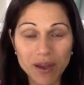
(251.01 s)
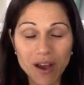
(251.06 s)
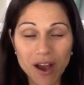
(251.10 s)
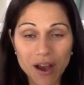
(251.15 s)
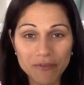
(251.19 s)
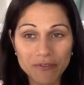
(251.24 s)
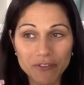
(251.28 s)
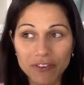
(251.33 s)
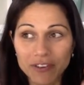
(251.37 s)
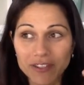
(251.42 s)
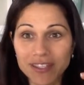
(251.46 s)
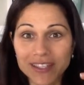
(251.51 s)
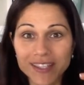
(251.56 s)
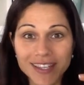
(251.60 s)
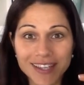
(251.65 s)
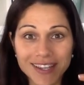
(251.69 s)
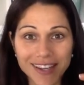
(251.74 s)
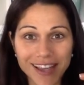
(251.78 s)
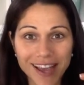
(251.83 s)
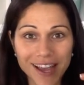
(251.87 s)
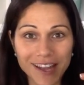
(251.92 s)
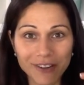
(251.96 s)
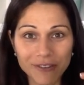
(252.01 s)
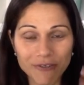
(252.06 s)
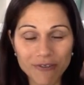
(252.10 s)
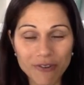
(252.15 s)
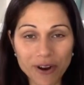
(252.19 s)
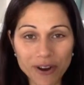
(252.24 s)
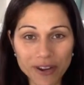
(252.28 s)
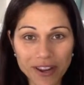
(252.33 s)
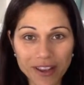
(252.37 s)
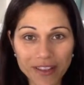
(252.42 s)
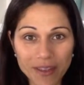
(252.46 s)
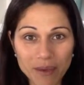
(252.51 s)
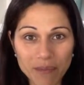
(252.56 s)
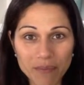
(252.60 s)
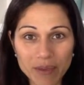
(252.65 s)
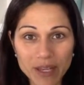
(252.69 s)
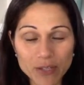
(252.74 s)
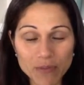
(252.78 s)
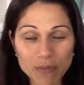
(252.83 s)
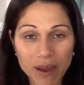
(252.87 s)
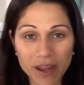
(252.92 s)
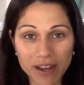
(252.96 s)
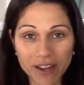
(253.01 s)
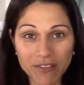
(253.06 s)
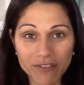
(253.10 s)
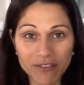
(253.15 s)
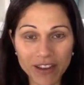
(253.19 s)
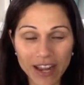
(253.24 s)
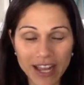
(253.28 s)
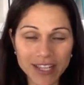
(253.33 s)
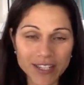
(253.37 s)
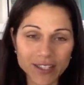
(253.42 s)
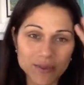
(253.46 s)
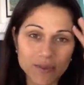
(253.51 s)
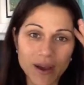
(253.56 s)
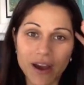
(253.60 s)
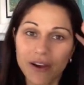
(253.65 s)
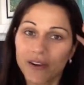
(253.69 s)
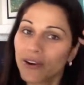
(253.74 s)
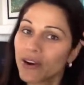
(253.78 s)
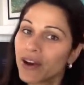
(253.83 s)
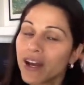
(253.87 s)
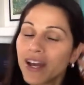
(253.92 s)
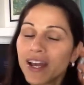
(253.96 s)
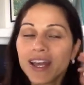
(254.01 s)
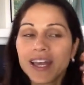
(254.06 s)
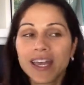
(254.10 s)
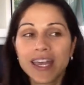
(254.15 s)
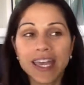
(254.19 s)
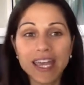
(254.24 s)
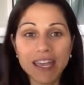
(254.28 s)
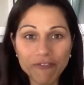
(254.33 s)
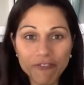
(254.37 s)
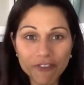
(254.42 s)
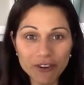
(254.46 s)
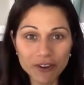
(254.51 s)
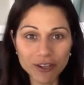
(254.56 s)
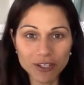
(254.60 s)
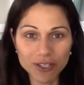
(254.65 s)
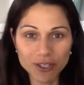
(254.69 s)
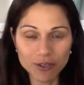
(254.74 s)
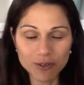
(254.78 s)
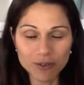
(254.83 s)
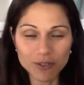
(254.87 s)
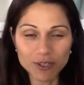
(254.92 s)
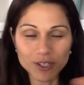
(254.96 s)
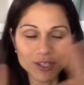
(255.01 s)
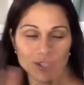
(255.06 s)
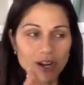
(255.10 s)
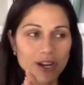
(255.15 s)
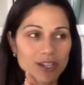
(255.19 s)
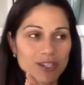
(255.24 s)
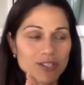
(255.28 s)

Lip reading: conference in California that Beachbody flies you out if you're a 2-star.